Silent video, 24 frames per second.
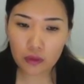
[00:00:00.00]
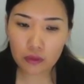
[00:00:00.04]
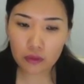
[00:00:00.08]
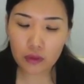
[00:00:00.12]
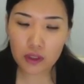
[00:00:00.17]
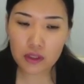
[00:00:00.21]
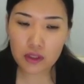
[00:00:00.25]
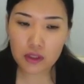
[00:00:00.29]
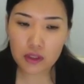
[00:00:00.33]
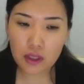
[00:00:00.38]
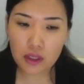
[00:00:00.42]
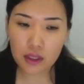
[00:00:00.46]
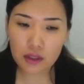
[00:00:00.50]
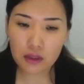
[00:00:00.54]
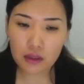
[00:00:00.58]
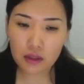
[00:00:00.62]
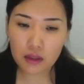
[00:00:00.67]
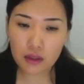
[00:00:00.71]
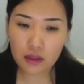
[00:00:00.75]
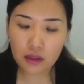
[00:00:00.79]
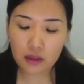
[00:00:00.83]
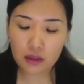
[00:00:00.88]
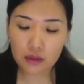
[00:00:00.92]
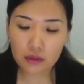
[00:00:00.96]
Let's try
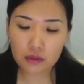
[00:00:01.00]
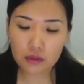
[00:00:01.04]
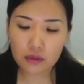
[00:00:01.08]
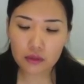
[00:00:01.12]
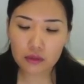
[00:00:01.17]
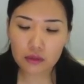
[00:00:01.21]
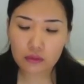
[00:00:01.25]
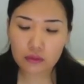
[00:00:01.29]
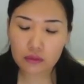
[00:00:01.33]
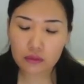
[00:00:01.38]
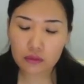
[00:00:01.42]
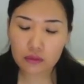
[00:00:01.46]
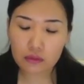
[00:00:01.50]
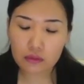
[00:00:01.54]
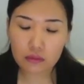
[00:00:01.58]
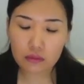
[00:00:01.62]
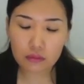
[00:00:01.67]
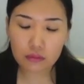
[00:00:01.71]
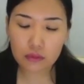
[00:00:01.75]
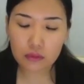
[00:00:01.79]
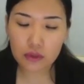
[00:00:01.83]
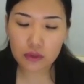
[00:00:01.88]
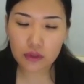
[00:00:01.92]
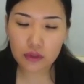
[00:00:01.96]

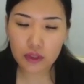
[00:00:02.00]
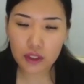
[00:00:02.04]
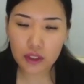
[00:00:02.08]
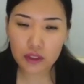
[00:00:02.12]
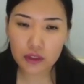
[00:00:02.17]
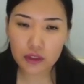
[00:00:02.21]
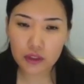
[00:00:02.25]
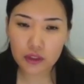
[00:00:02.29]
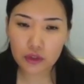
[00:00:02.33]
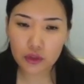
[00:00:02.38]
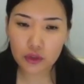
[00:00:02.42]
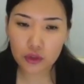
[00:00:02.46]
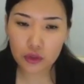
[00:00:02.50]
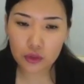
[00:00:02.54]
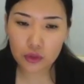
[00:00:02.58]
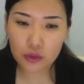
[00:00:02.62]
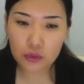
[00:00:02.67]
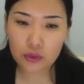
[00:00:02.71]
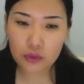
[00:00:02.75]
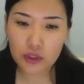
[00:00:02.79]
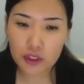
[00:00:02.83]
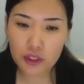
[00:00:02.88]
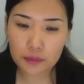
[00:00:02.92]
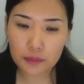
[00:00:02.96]
create the
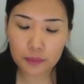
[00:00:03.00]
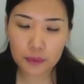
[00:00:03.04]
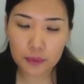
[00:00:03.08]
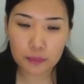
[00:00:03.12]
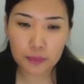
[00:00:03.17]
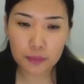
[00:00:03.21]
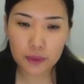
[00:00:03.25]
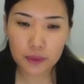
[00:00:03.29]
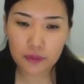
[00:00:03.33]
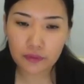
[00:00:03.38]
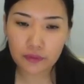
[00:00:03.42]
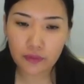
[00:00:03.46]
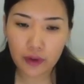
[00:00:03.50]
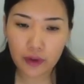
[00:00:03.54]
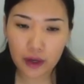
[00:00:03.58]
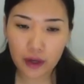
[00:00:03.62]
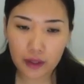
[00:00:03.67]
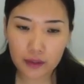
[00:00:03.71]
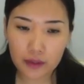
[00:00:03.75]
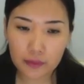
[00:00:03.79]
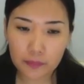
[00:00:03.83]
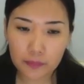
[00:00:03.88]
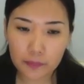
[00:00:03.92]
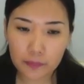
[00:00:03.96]
new CPP
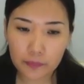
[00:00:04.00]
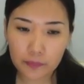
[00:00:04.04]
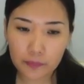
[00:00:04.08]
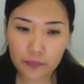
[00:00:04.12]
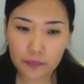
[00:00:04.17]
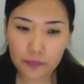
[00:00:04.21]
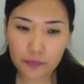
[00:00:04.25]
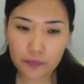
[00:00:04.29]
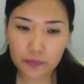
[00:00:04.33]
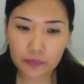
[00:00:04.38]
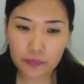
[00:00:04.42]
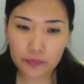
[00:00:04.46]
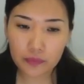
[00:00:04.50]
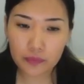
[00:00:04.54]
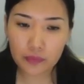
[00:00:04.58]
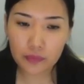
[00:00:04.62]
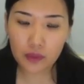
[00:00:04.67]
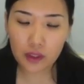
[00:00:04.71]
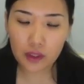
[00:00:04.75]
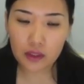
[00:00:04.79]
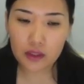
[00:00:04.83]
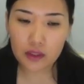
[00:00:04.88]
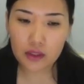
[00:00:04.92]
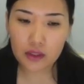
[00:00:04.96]
file
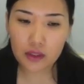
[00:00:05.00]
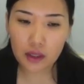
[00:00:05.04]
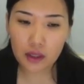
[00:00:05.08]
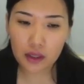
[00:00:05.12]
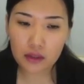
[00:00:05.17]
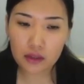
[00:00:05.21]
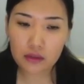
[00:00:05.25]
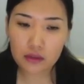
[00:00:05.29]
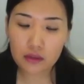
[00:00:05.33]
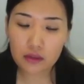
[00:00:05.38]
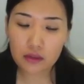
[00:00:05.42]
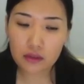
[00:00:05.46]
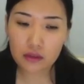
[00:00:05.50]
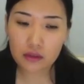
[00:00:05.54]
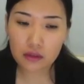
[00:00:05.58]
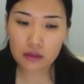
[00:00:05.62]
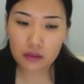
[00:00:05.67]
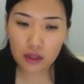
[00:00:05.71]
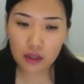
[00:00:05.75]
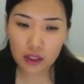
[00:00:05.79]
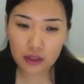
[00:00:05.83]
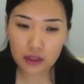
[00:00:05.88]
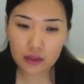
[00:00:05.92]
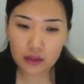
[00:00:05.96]
and
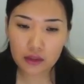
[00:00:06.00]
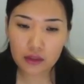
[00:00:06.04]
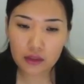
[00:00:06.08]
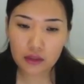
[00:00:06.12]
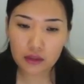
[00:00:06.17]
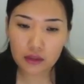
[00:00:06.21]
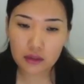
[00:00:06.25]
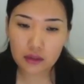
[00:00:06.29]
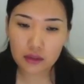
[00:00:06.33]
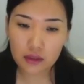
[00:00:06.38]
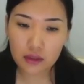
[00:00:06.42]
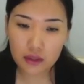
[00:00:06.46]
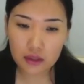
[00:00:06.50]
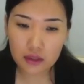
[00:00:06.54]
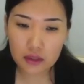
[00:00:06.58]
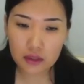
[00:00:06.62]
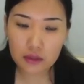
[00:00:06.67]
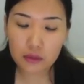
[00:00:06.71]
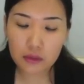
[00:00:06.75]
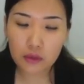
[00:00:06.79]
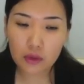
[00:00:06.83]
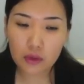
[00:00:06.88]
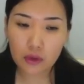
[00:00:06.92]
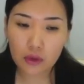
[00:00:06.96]
write
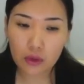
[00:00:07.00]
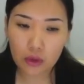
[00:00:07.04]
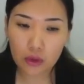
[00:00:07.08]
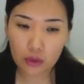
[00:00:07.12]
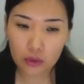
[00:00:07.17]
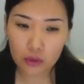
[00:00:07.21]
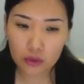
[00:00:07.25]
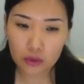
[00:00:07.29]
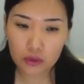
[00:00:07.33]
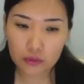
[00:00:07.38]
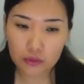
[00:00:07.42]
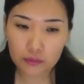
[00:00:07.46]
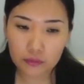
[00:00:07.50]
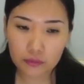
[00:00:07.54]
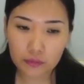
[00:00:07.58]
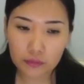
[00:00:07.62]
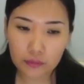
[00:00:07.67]
this code.